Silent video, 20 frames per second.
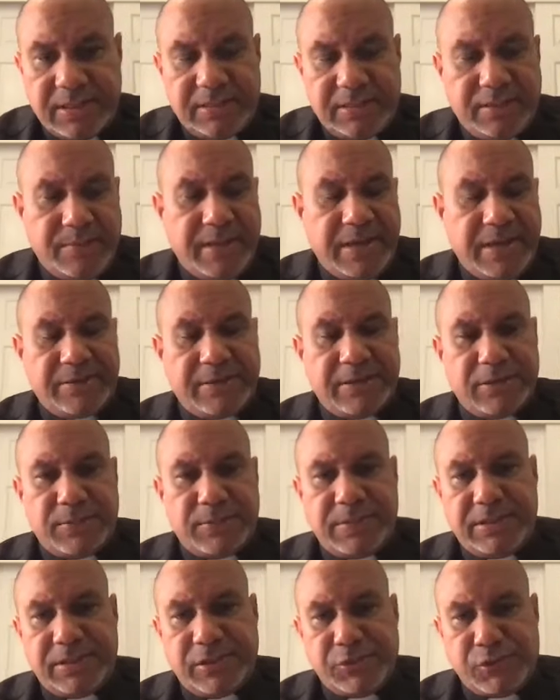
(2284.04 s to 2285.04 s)
and the migrant
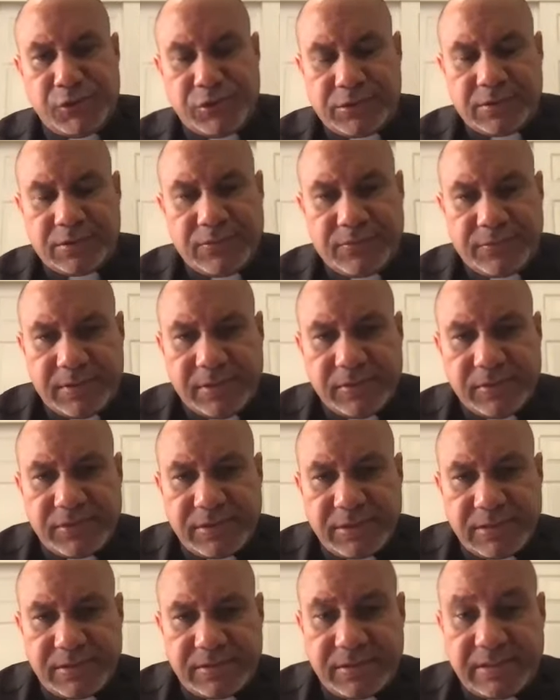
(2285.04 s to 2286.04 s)
community in general
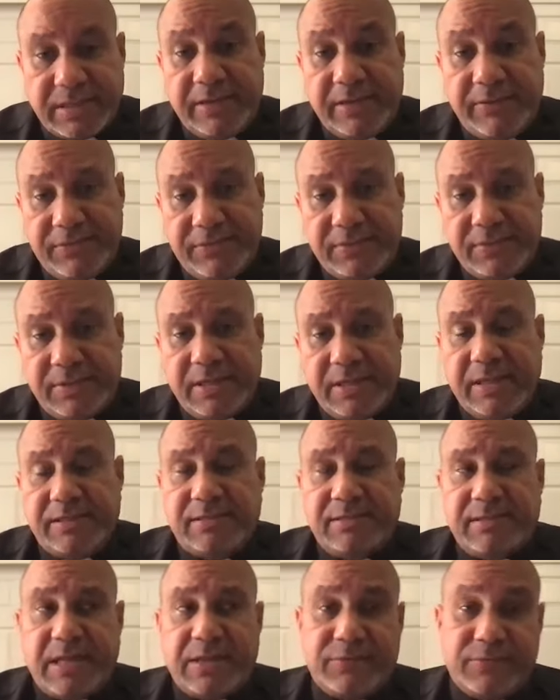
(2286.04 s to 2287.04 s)
feels safe, like
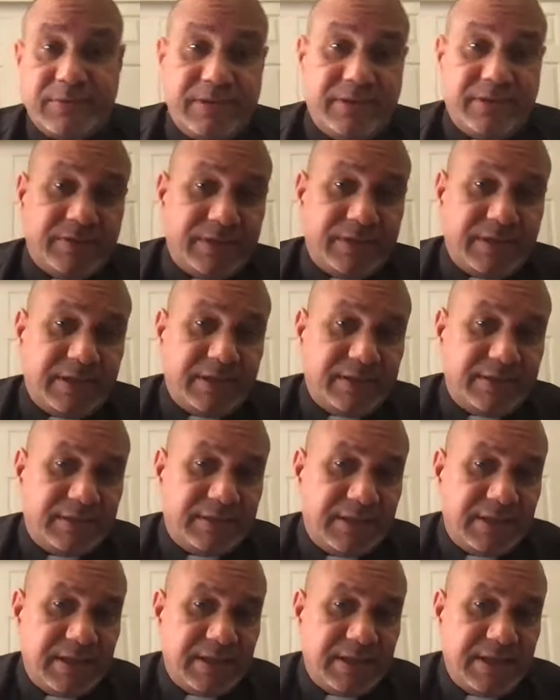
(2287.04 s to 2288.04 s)
sanctuary cities.
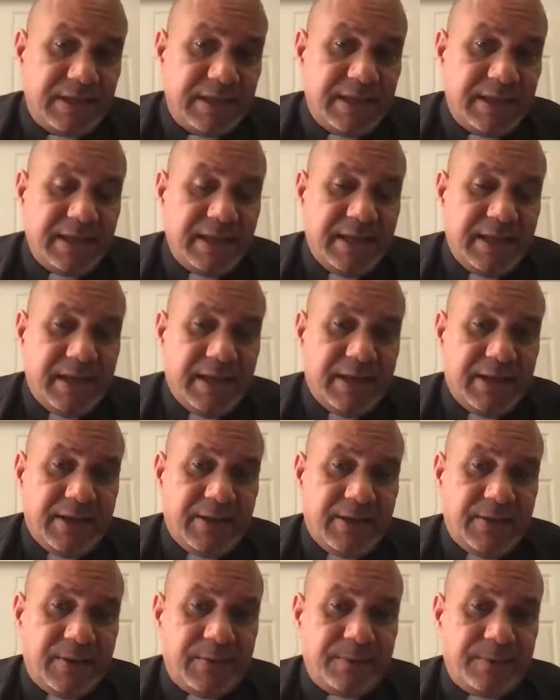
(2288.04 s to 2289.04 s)

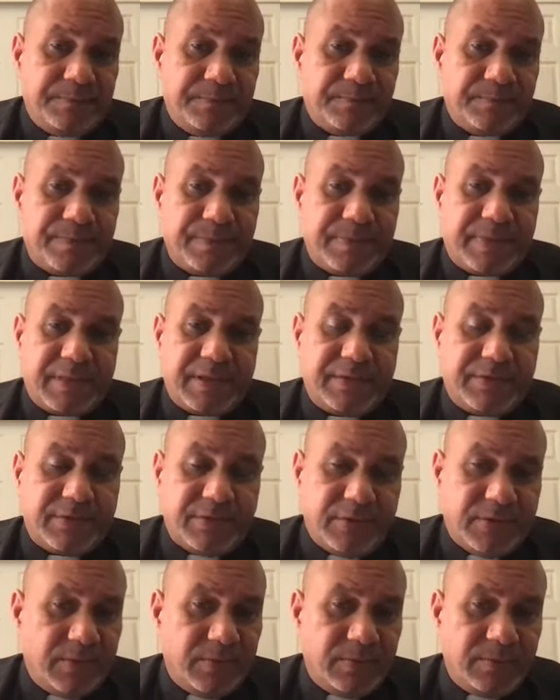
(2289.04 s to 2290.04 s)

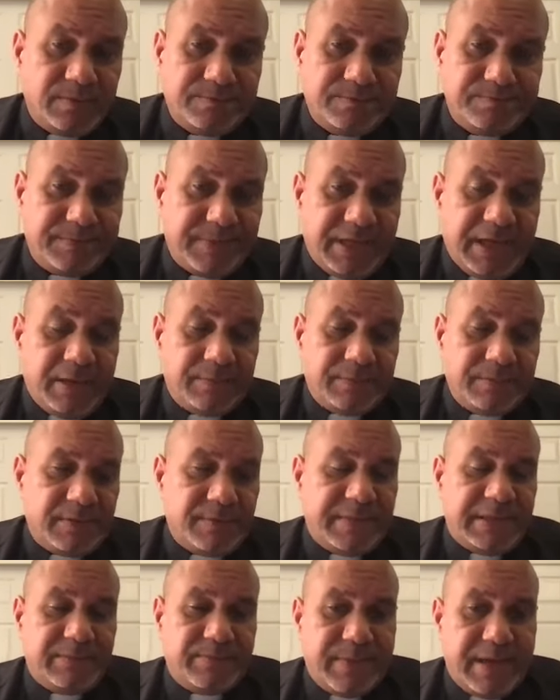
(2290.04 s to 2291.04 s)
So yeah, the
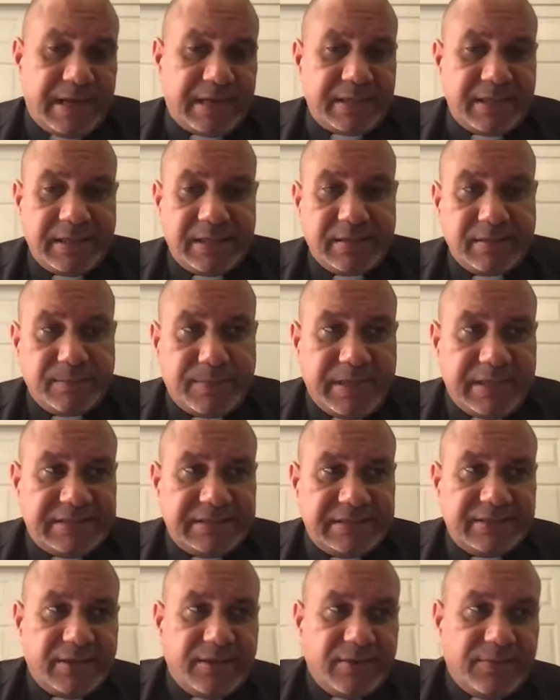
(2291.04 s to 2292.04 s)
meatpacking
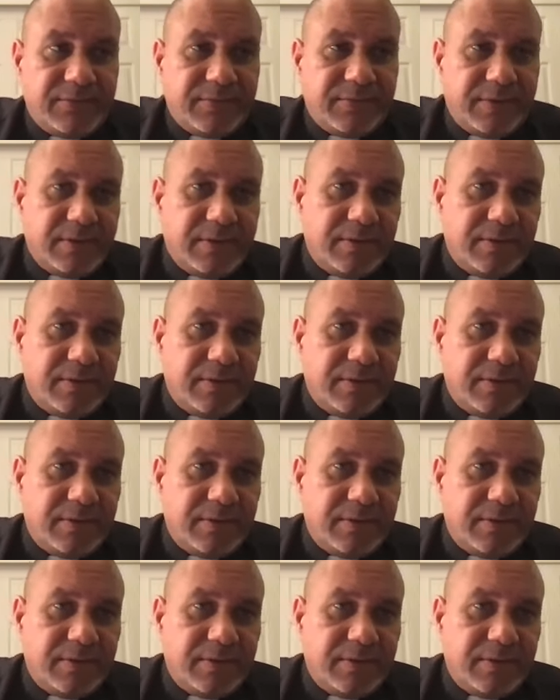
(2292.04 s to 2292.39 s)
places of